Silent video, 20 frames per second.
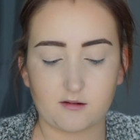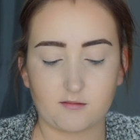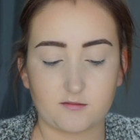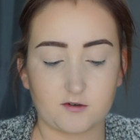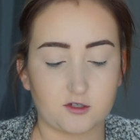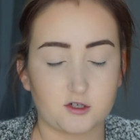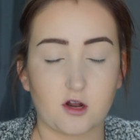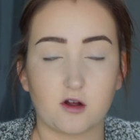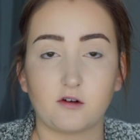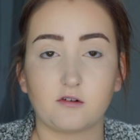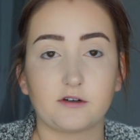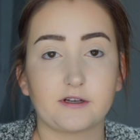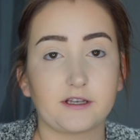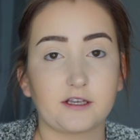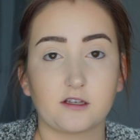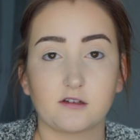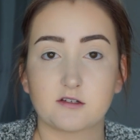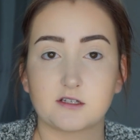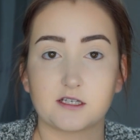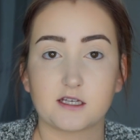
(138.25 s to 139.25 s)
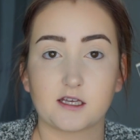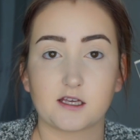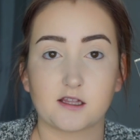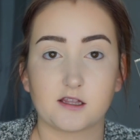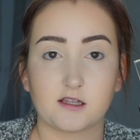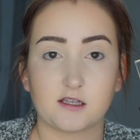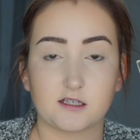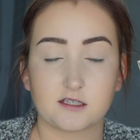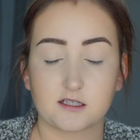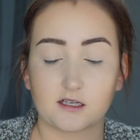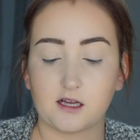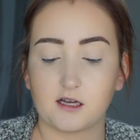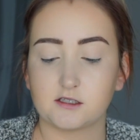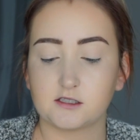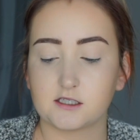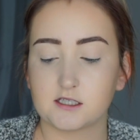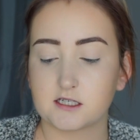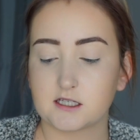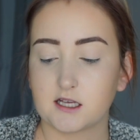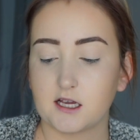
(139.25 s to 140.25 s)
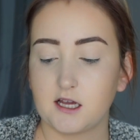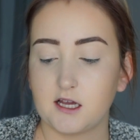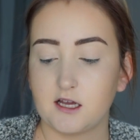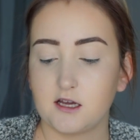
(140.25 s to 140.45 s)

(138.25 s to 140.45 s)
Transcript: I'm only using these colors.